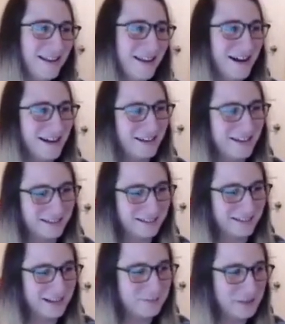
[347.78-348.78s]

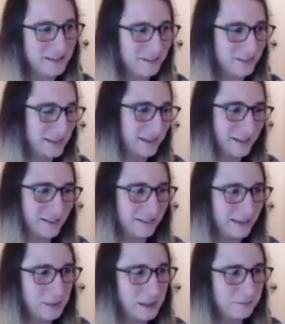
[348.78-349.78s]
I basically said, yo,
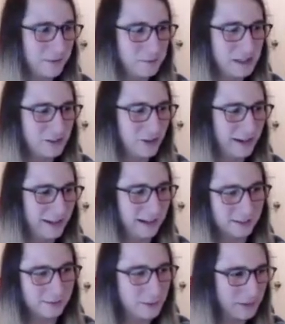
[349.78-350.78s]
let me try it
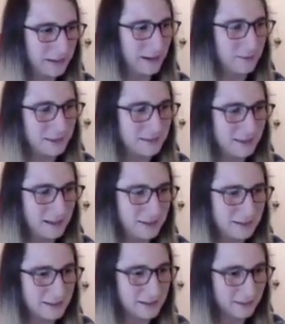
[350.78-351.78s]
out. Let me pick it up. Let's see how
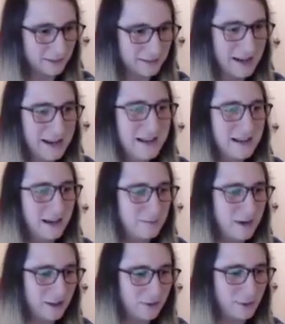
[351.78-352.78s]
this is. I
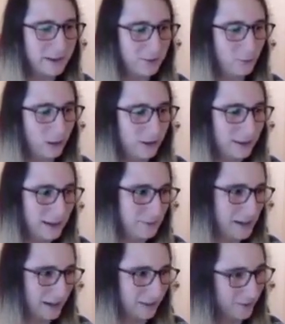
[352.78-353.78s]
might as well get one
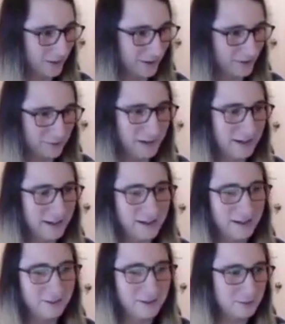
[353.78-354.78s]
Latmaki run under
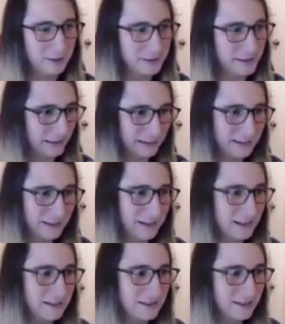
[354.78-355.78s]
my belt.
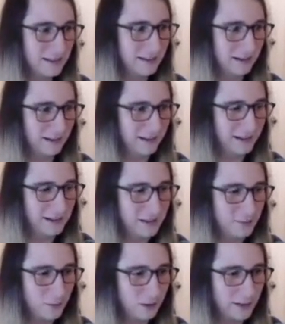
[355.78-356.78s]
And I had
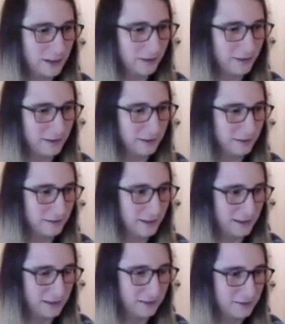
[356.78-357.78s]
that world record in,
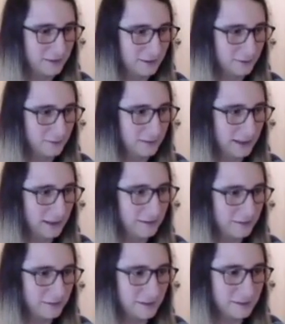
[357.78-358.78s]
I think, 2 days
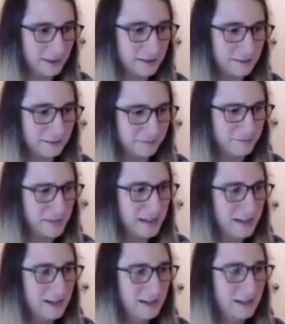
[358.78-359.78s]
or something.
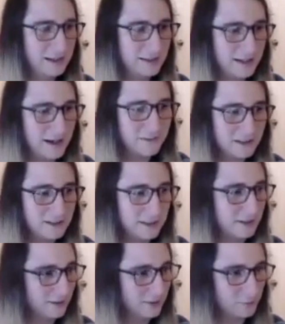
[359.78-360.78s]
And then
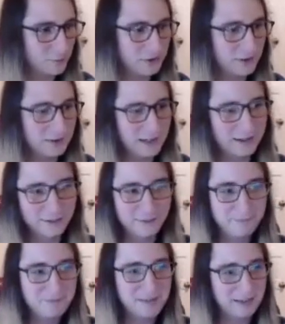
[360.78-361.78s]
continued to push it down.
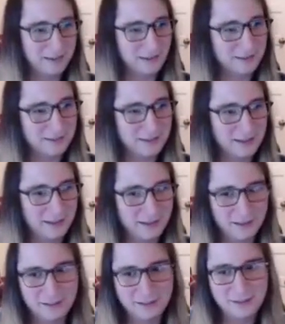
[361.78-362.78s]
And it's,
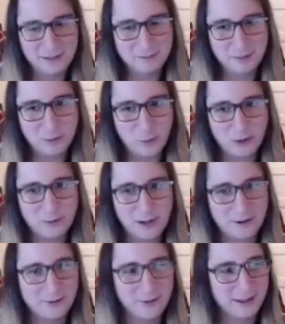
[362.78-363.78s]
my world
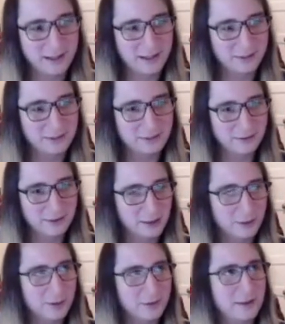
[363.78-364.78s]
record right now is
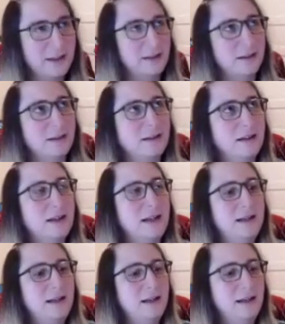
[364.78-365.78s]
lower than
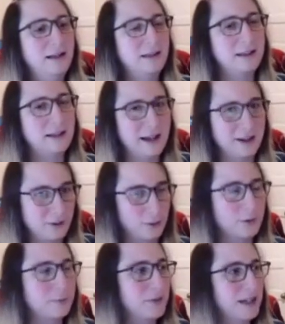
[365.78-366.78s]
the
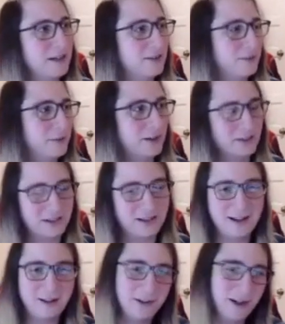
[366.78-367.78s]
actual page because I
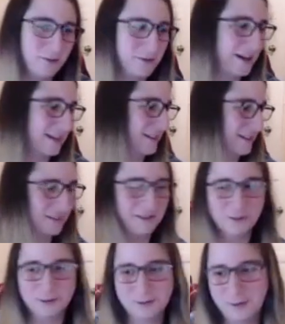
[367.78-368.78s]
got one in practice,
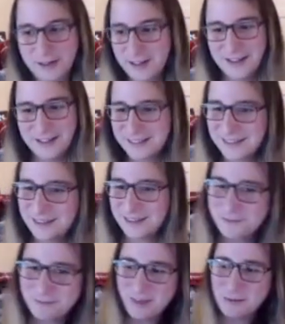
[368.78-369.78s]
so why not?
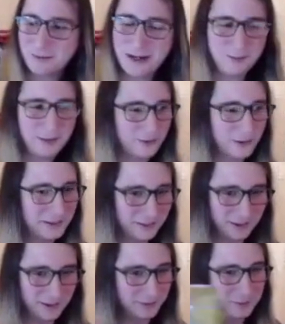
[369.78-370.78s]
Wow, my voice
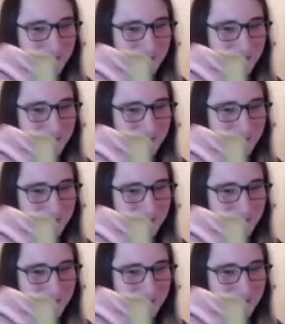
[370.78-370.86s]
is leaving me